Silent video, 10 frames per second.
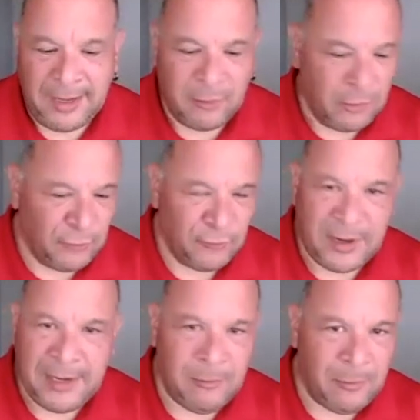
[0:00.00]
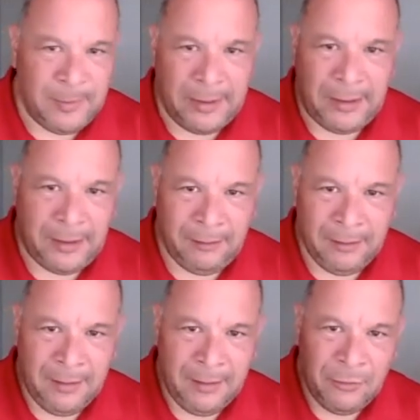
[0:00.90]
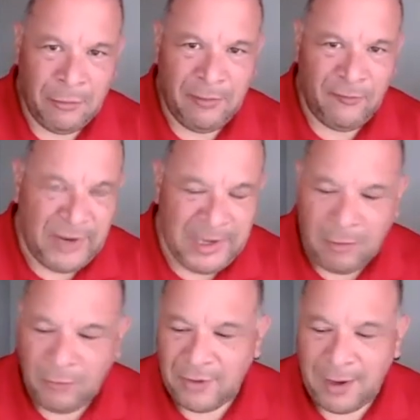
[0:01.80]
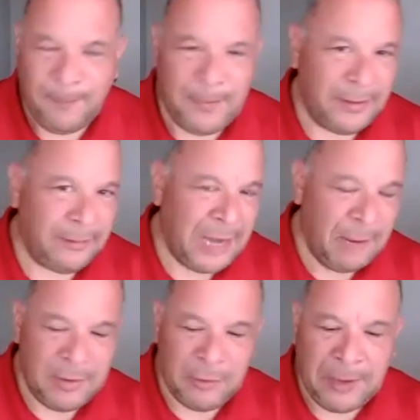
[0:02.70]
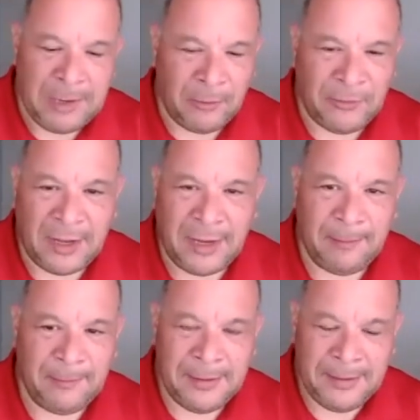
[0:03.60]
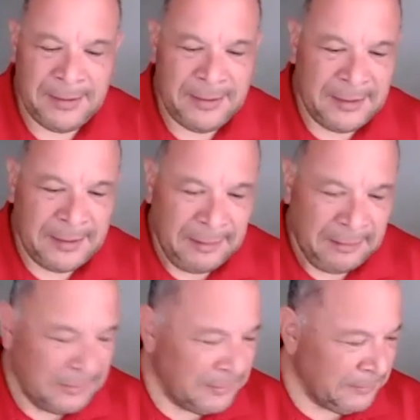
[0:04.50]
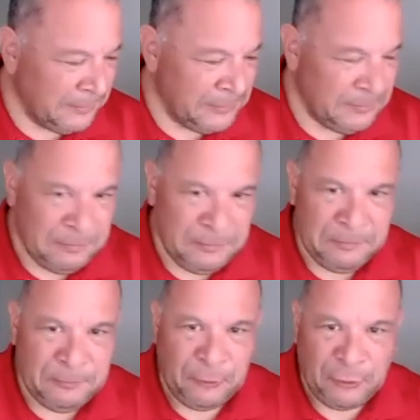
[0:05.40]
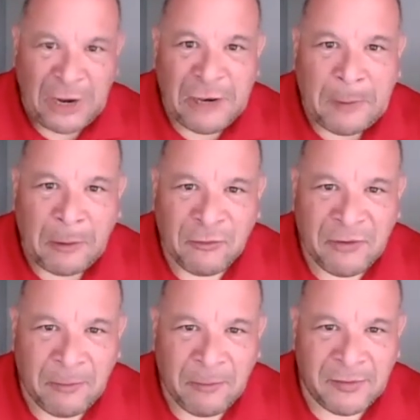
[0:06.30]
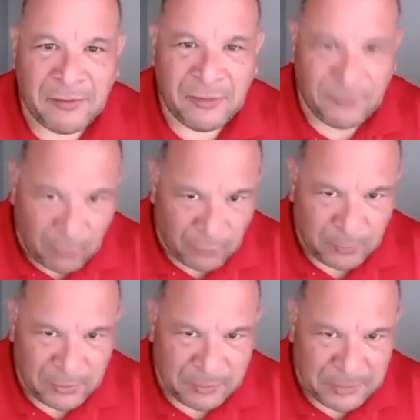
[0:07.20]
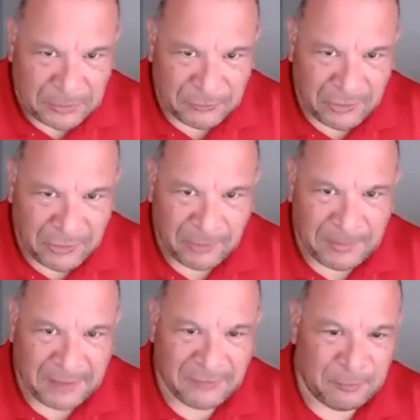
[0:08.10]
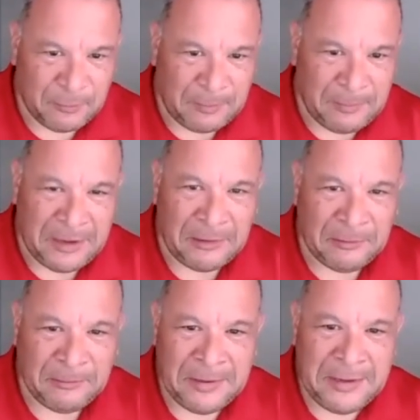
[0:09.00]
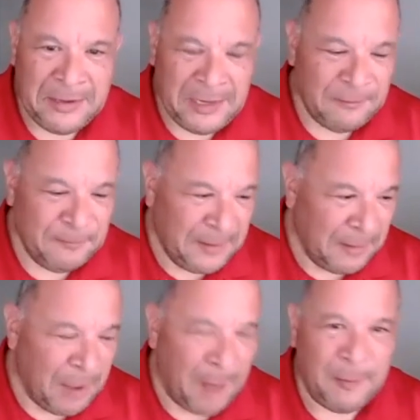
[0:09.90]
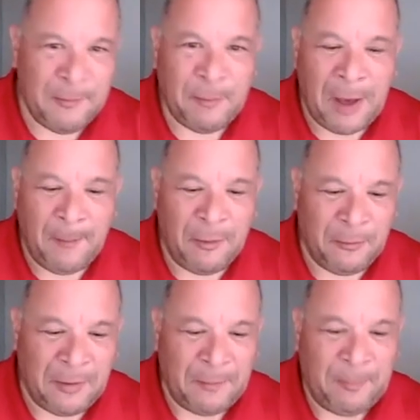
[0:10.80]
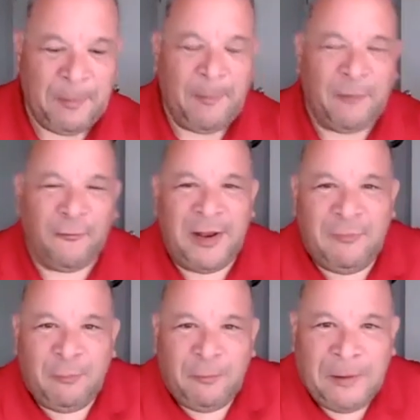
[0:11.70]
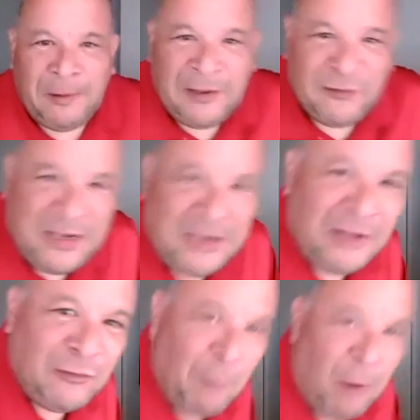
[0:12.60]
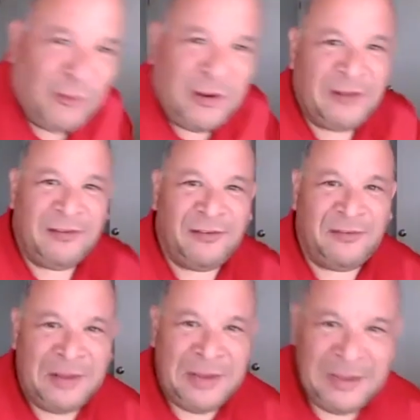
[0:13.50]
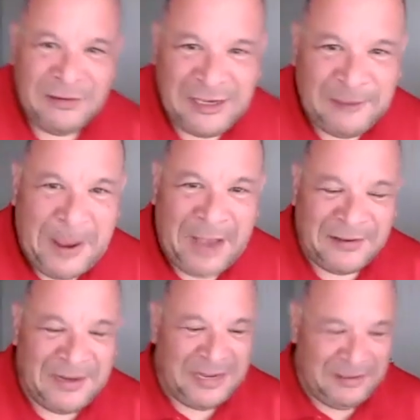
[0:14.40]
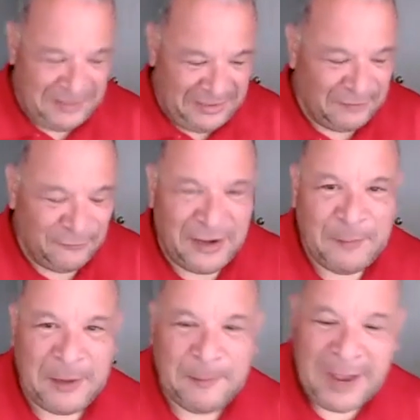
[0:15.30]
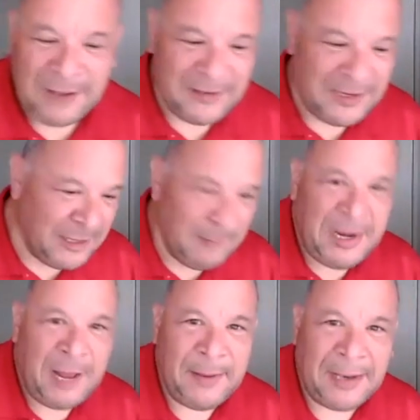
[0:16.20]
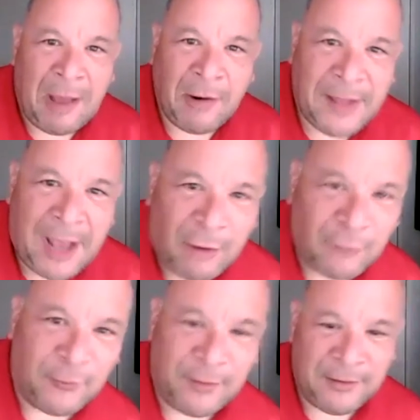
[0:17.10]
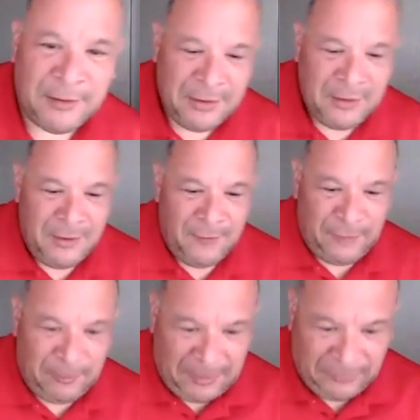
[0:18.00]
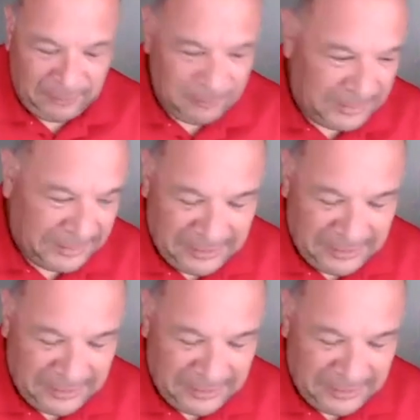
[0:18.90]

And of course, Freddie will be throwing videos up and having a great old time. For transparency reasons, his folks went to Muir. So that's, if Papa Fred's listening to this or watching this and sees that Freddie's picked Pasadena, he may not be allowed in the house for the rest of the week.